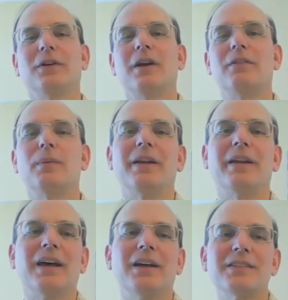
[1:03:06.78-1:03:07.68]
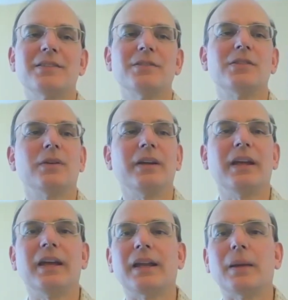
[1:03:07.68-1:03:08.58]
and for everyone else who's tuning
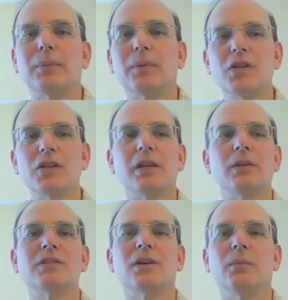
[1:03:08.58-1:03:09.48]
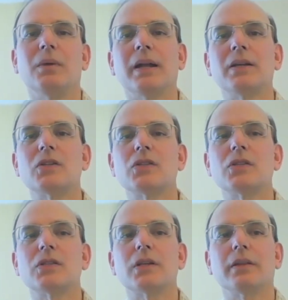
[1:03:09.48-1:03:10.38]
in, I appreciate you so
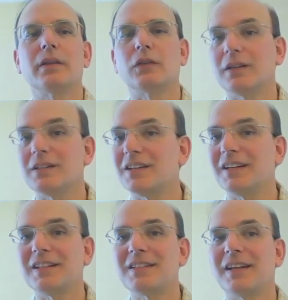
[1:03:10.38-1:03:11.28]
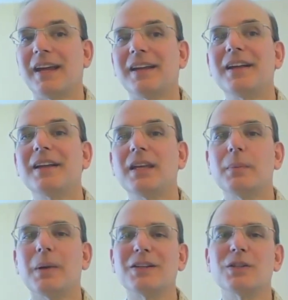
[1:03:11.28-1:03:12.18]
much. Thanks for listening in today.
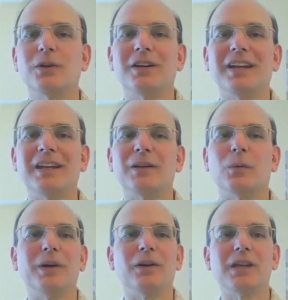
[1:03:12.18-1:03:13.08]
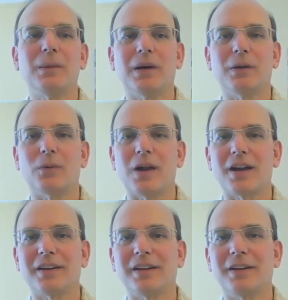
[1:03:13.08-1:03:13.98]
Keep on tuning in, and we'll keep on
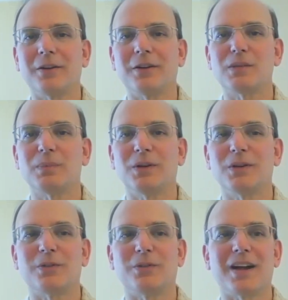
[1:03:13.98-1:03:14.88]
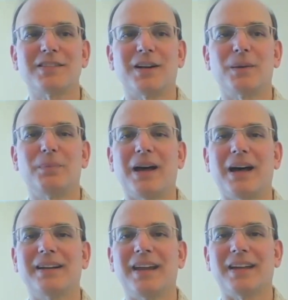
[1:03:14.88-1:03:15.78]
rocking here at Spiritual Rockstar
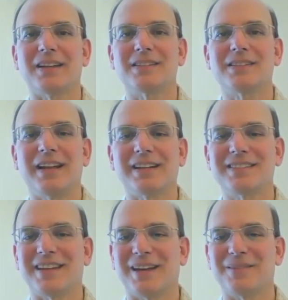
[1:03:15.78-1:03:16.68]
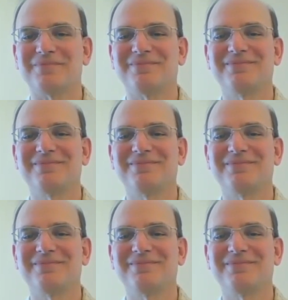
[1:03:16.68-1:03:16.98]
Podcast. Till next time.